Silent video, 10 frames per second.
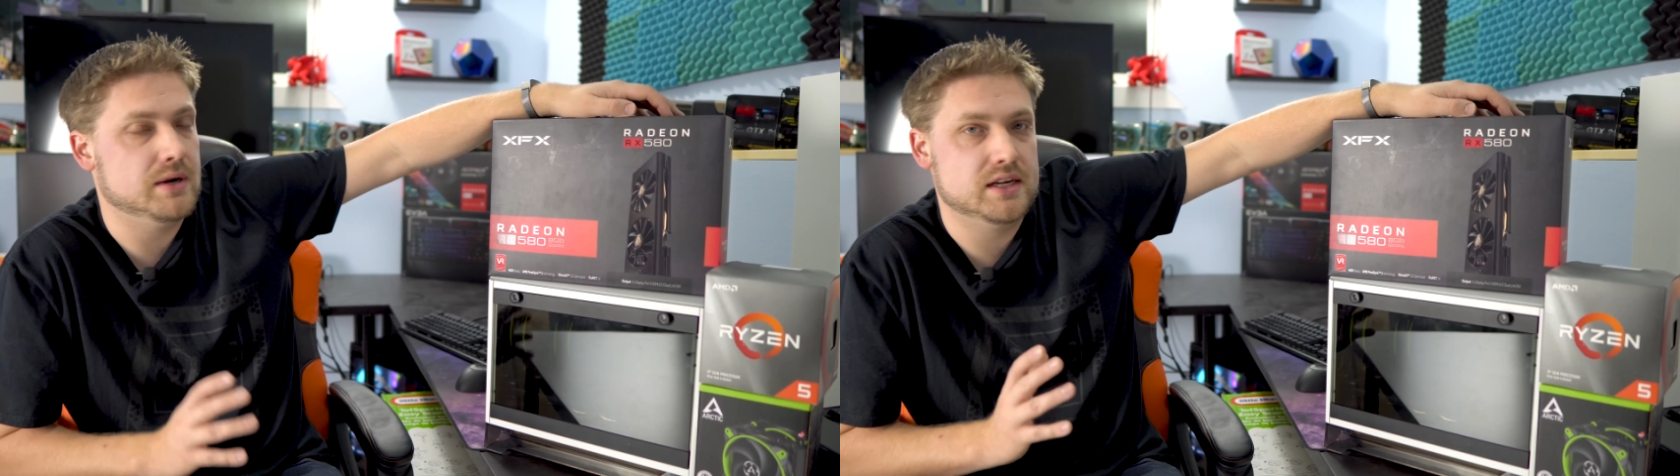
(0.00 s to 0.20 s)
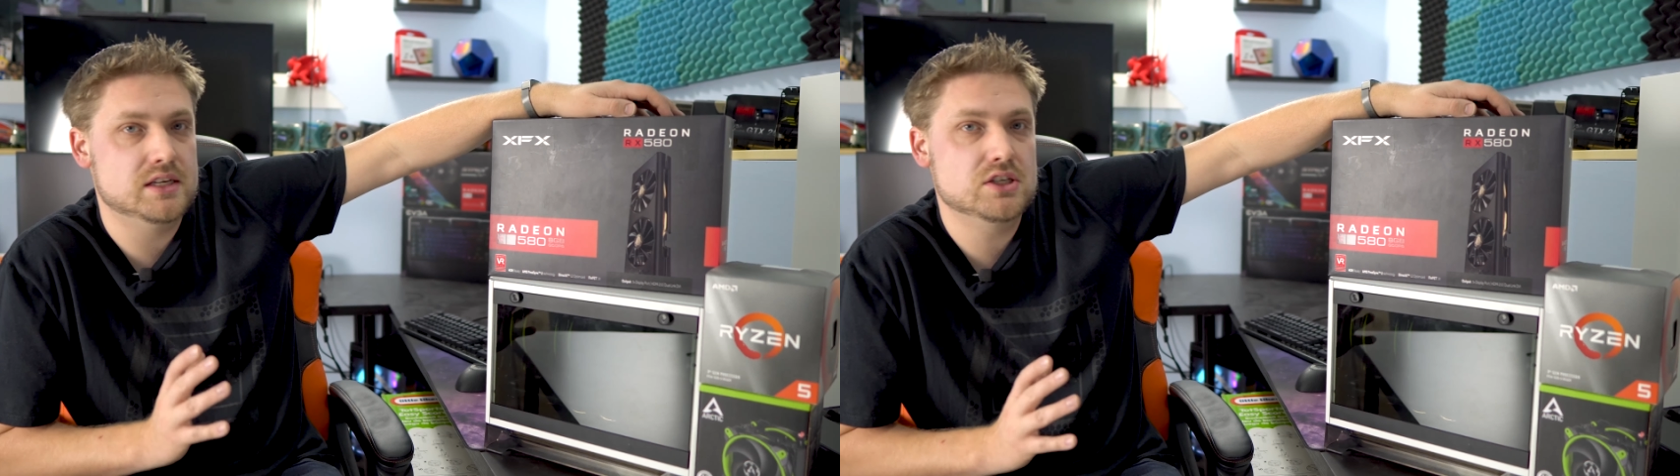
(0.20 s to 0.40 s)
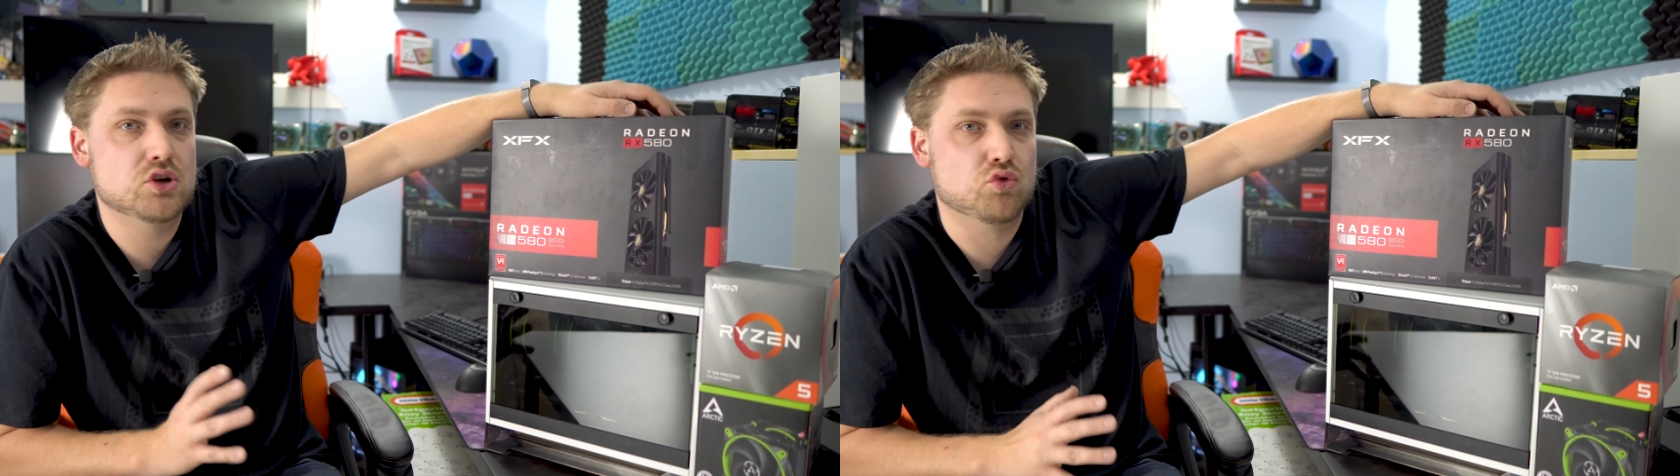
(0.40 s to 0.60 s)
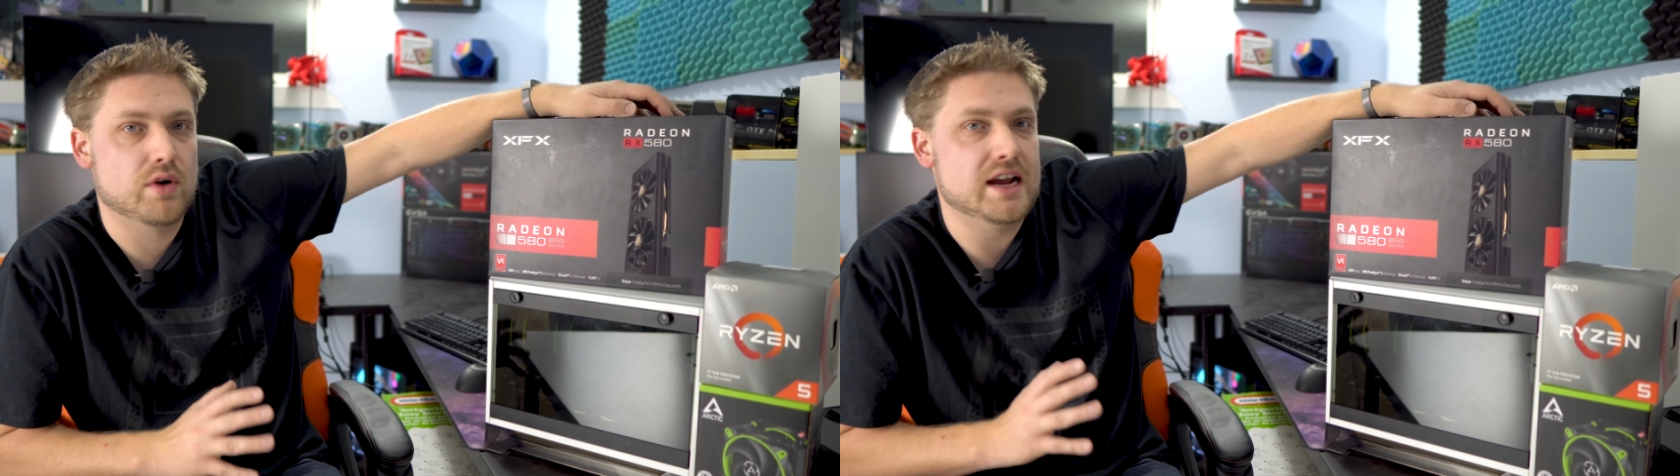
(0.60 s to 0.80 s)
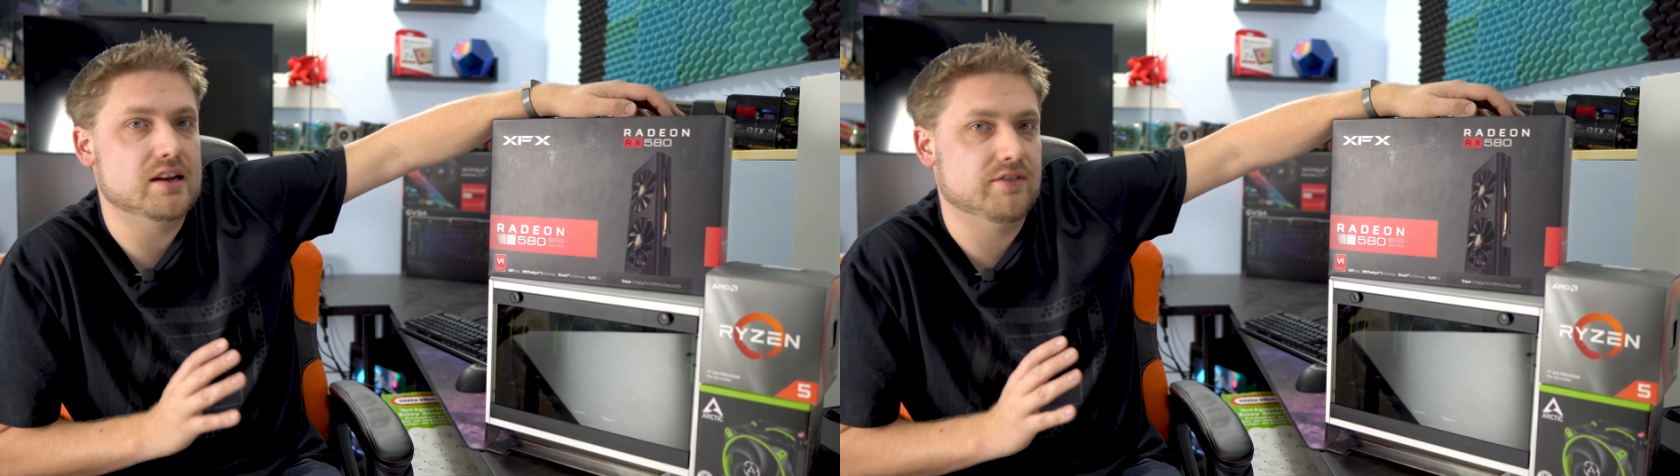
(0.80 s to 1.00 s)
but it is a
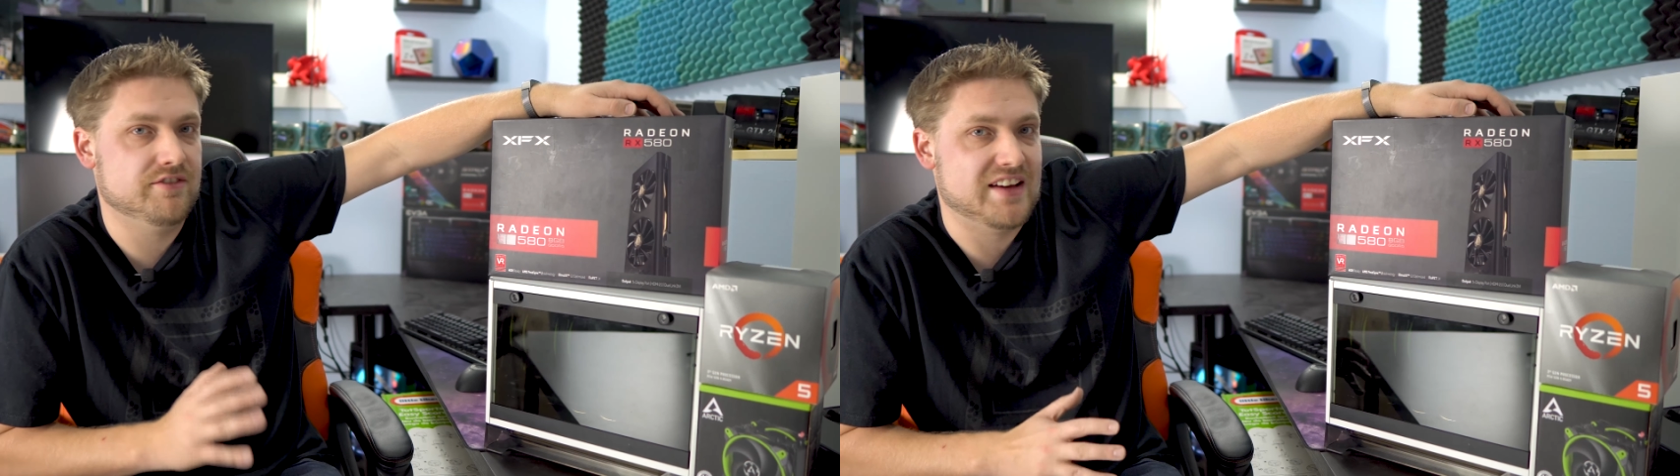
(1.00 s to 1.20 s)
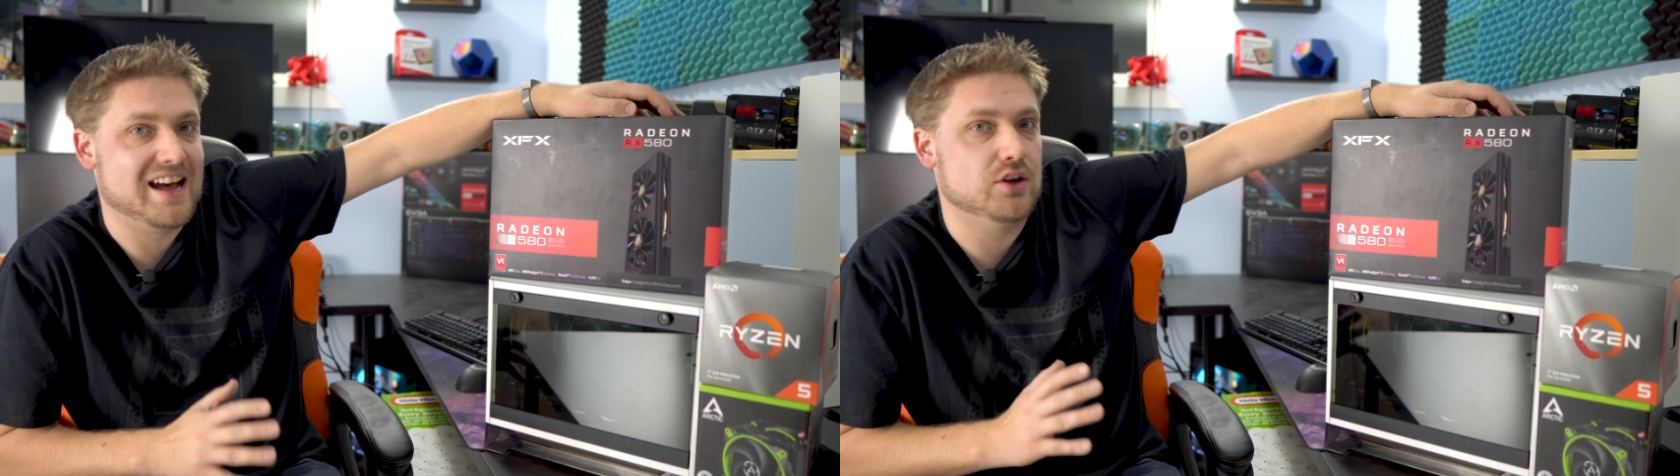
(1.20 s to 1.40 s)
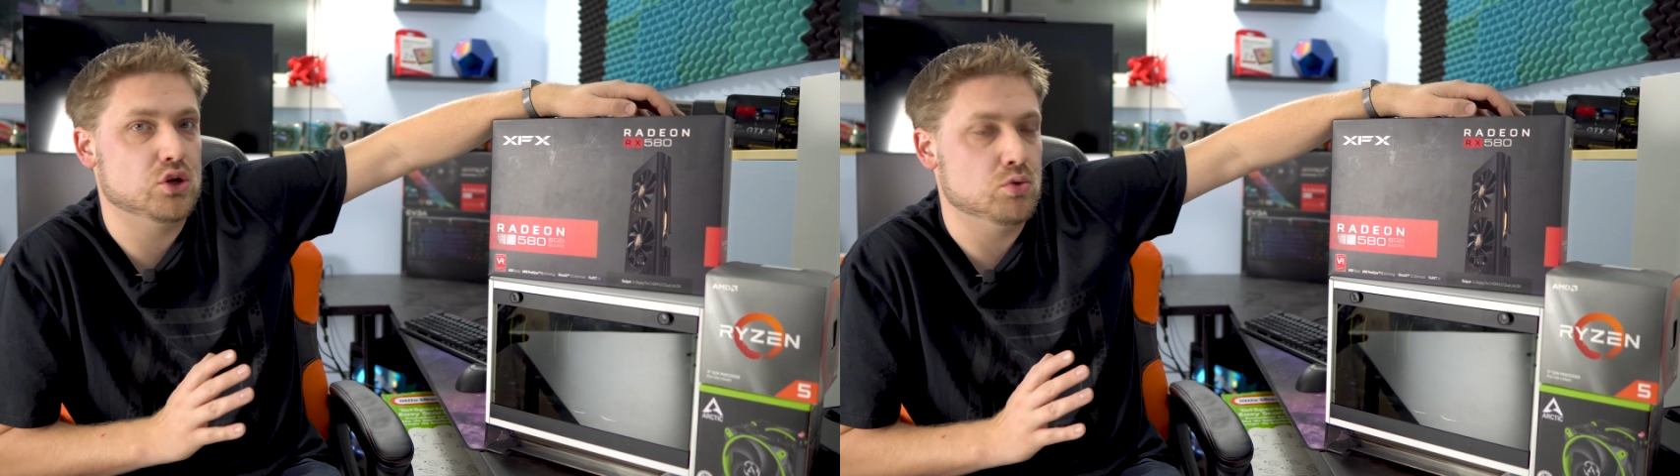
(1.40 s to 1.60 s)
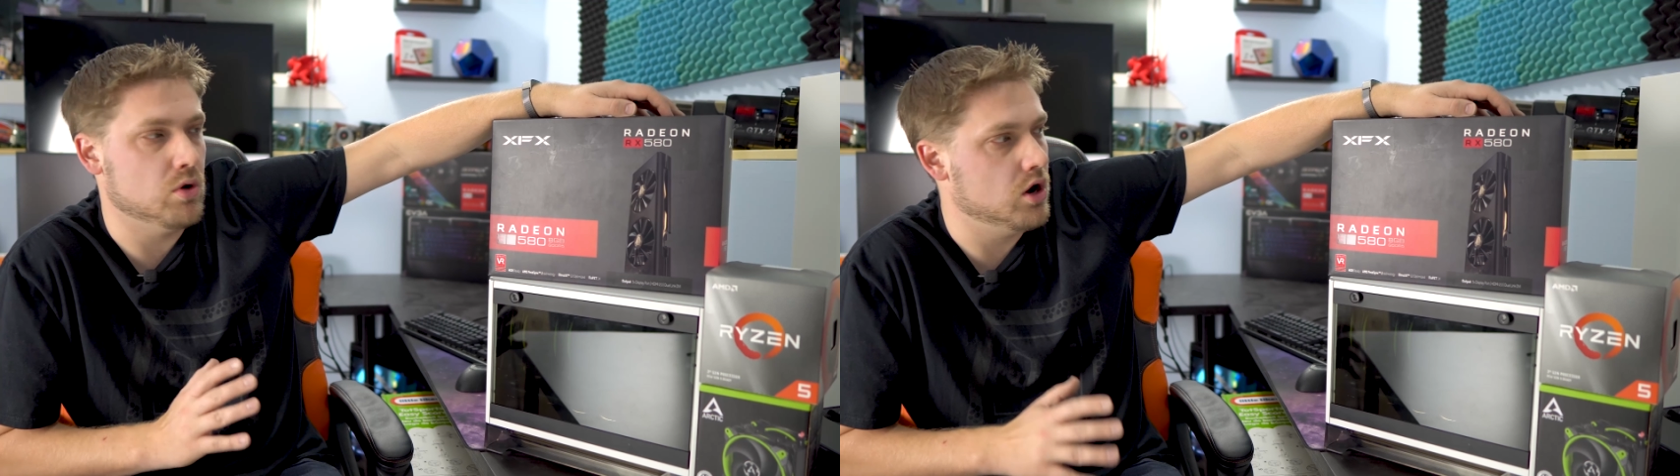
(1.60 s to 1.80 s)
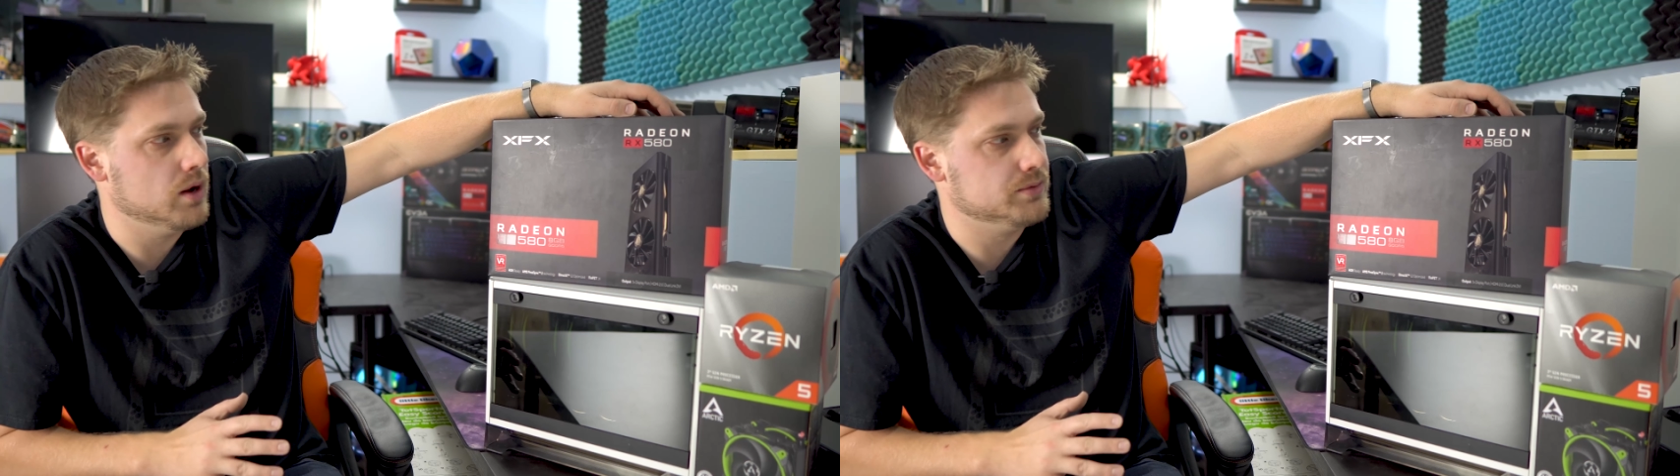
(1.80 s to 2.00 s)
great value
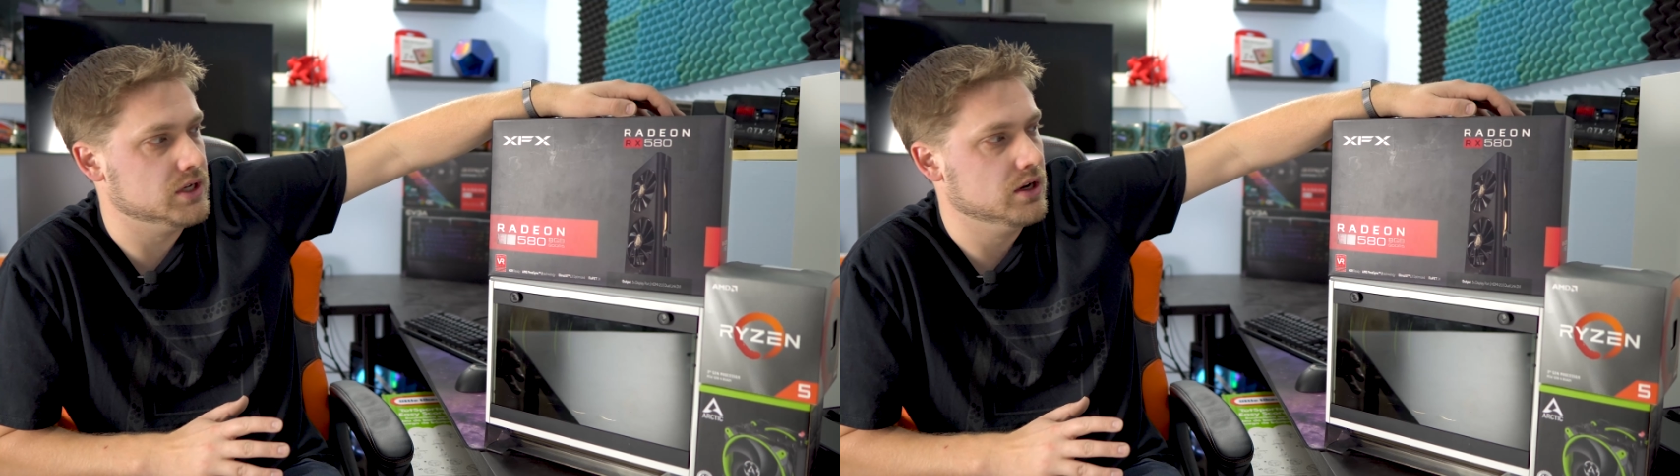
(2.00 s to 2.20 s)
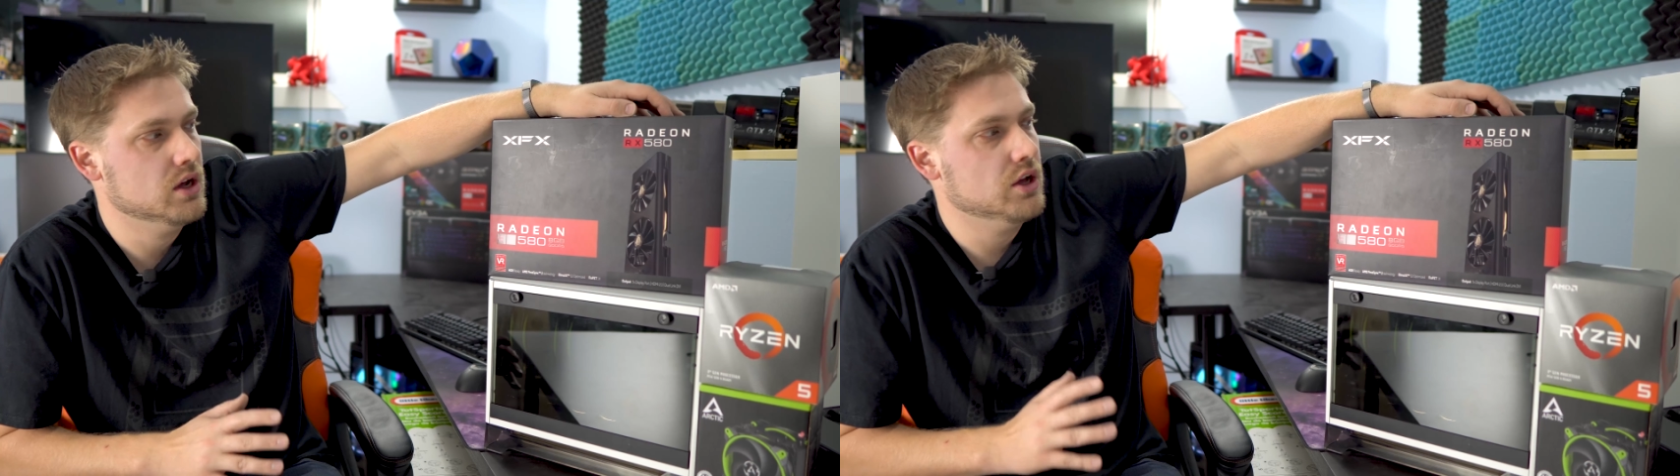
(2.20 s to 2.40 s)
option.